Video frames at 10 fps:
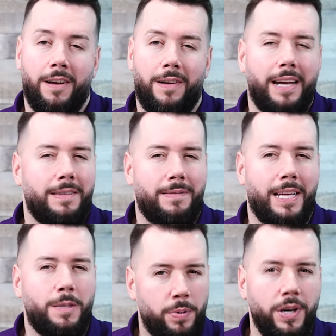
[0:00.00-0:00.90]
Okay,
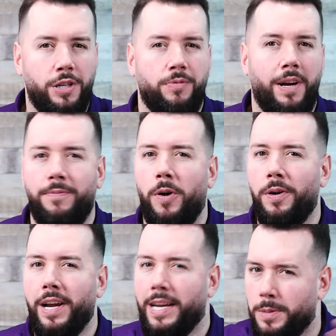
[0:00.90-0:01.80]
that's pretty
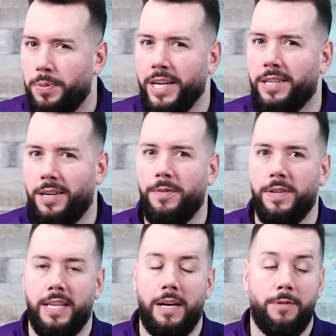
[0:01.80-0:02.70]
straightforward and it's pretty
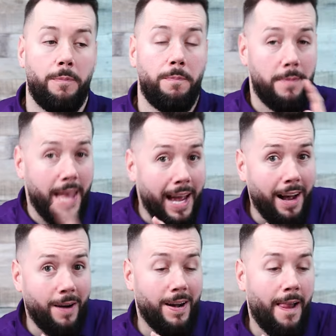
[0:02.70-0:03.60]
surface level.
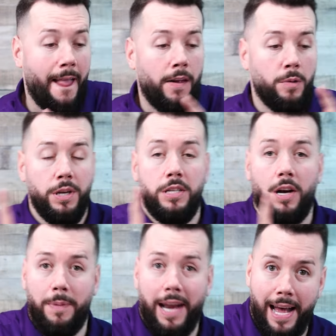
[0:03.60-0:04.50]
Now, when you
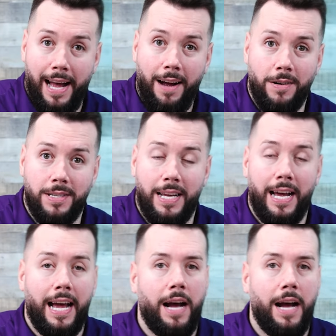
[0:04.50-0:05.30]
talk about a house, a